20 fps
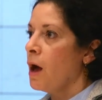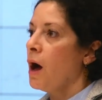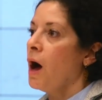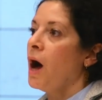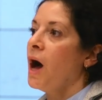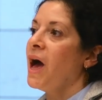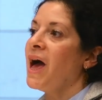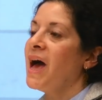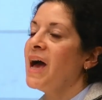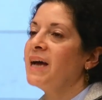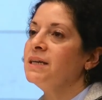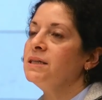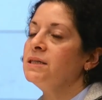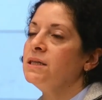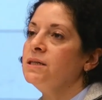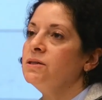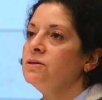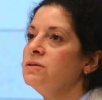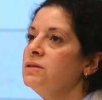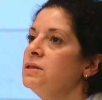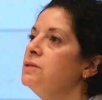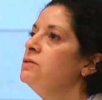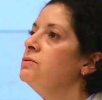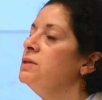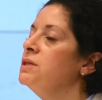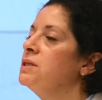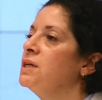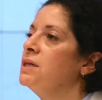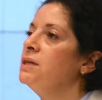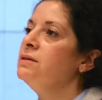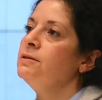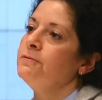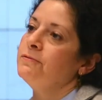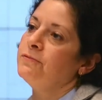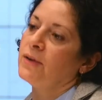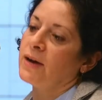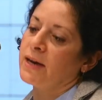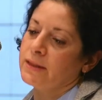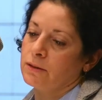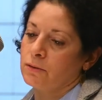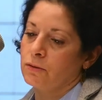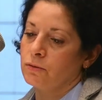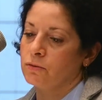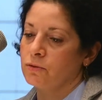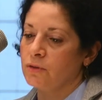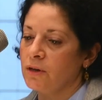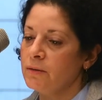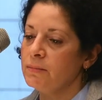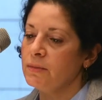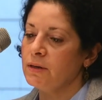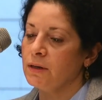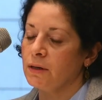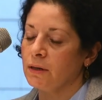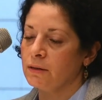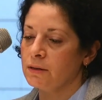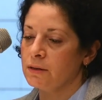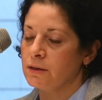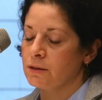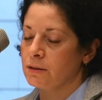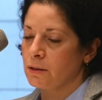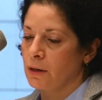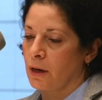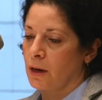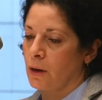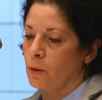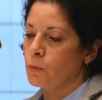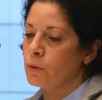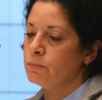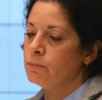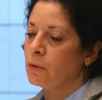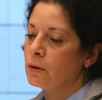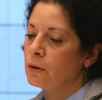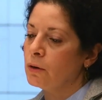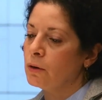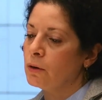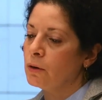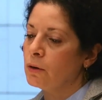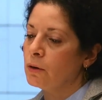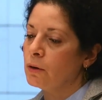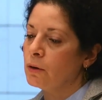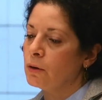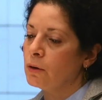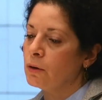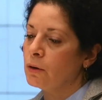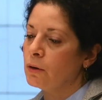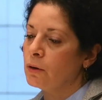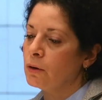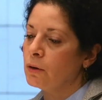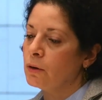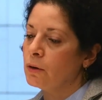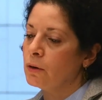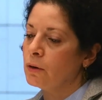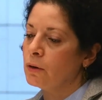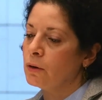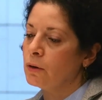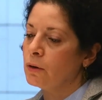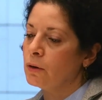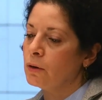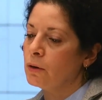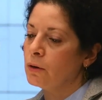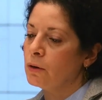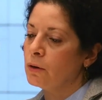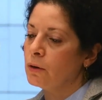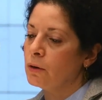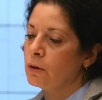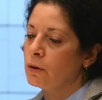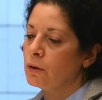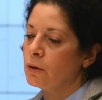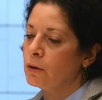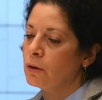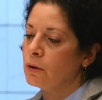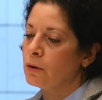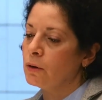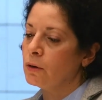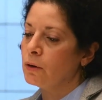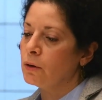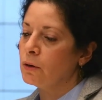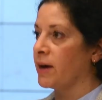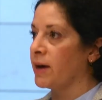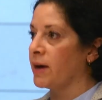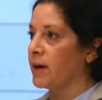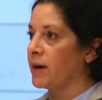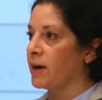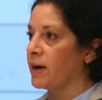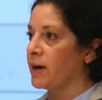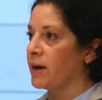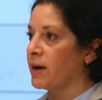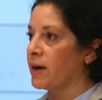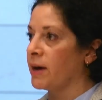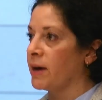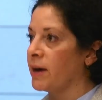And in order to identify the determinants, we mostly looked at three factors.